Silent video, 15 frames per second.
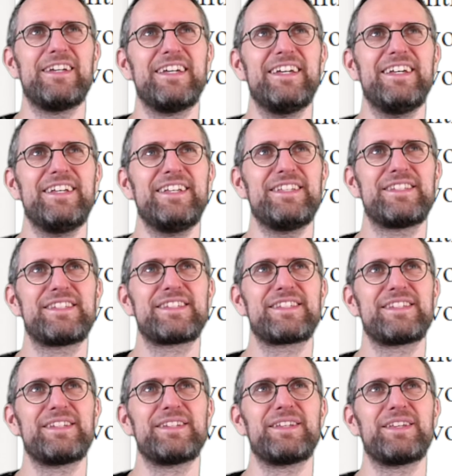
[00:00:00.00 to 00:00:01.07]

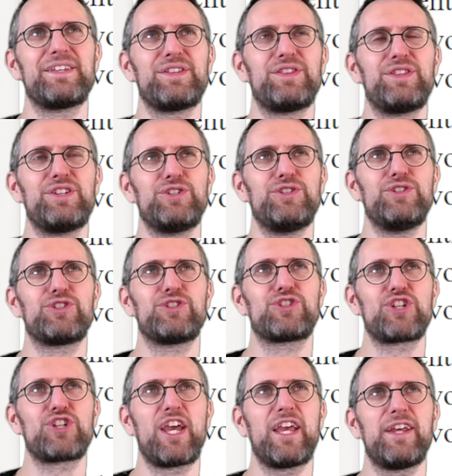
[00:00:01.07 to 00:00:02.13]
is the
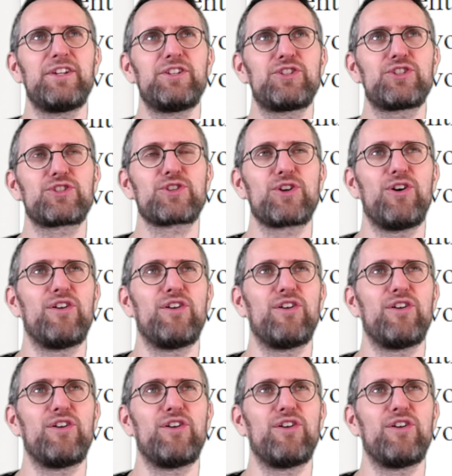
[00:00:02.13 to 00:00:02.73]
change